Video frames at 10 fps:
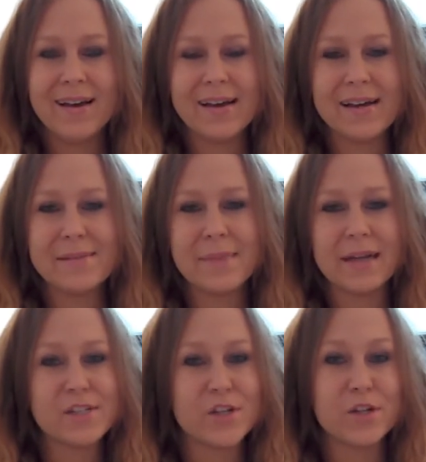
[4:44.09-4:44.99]
Um,
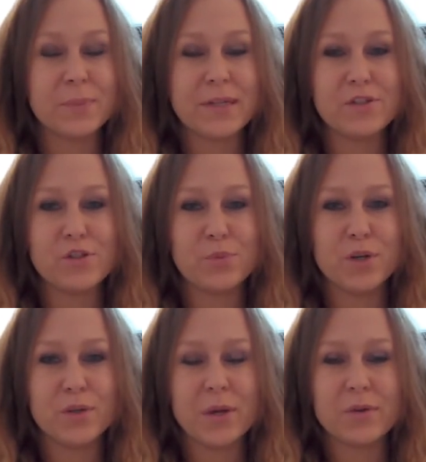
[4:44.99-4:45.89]
I started playing Tomb
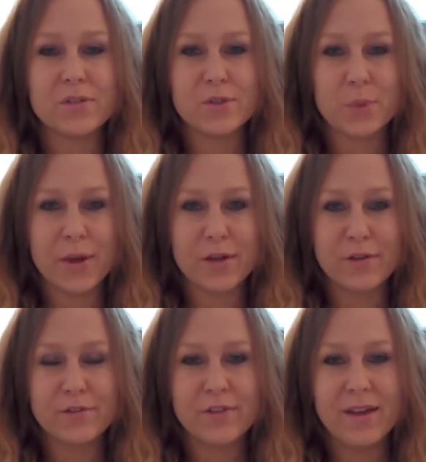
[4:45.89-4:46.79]
Raider when I was
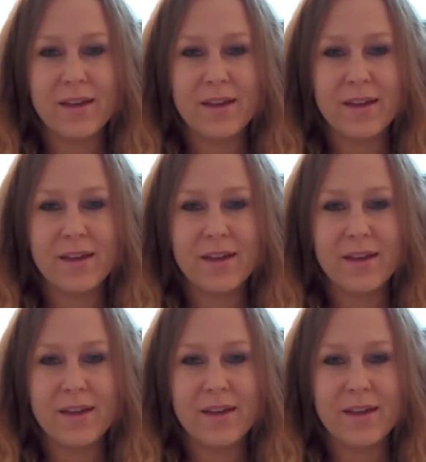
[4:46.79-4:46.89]
12,